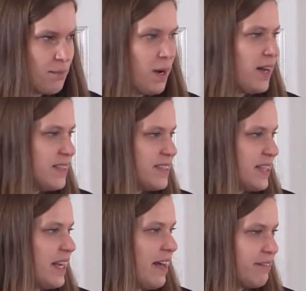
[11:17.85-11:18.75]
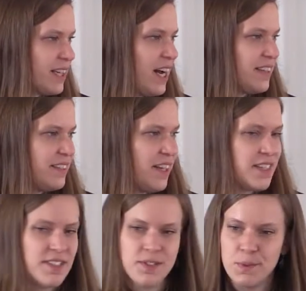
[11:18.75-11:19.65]
bonds that have gotten
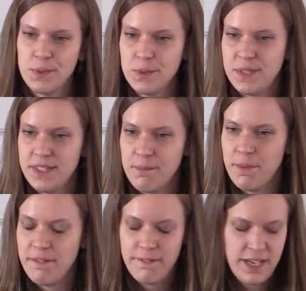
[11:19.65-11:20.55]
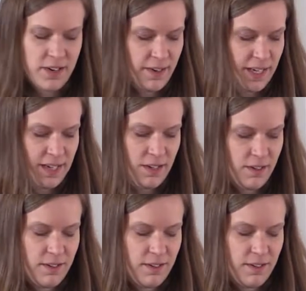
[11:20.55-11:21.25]
us through some very,